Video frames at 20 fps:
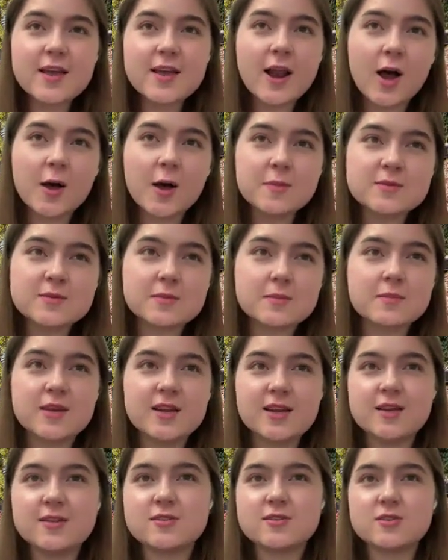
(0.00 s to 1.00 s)
helps
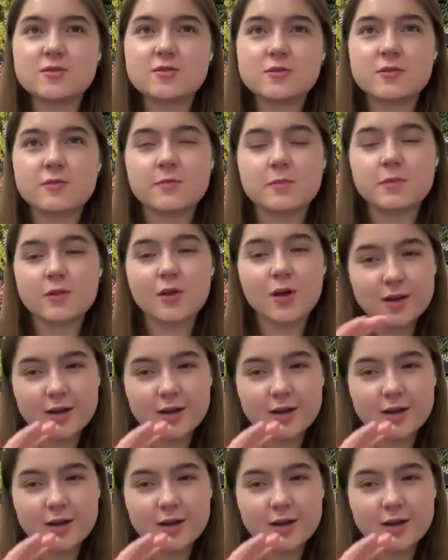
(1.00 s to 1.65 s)
me to sort of block